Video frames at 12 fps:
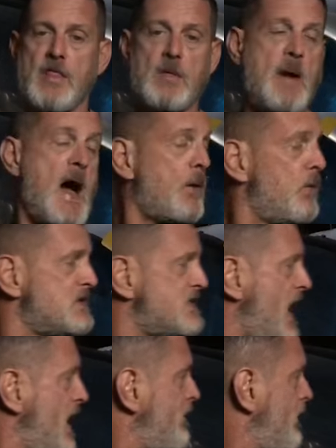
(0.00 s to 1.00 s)
The back ones
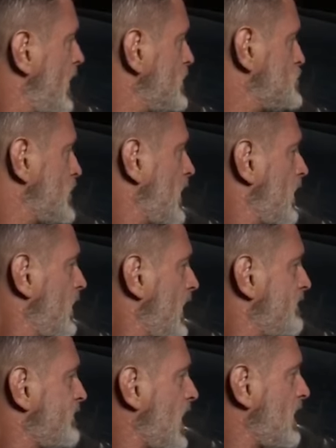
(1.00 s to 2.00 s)
have a gel.
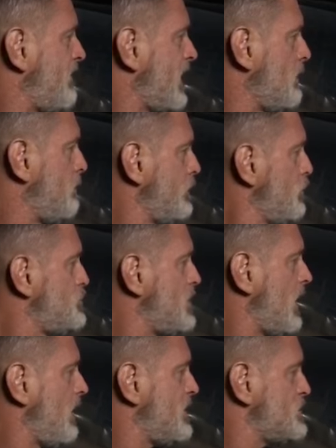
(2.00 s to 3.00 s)
I have kind of like a blue
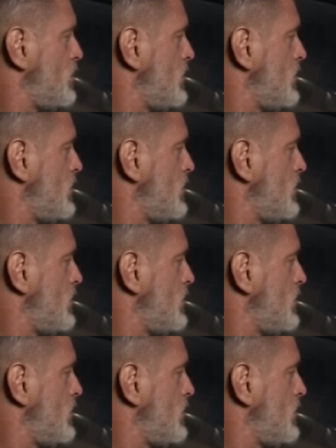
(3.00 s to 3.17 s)
gel on this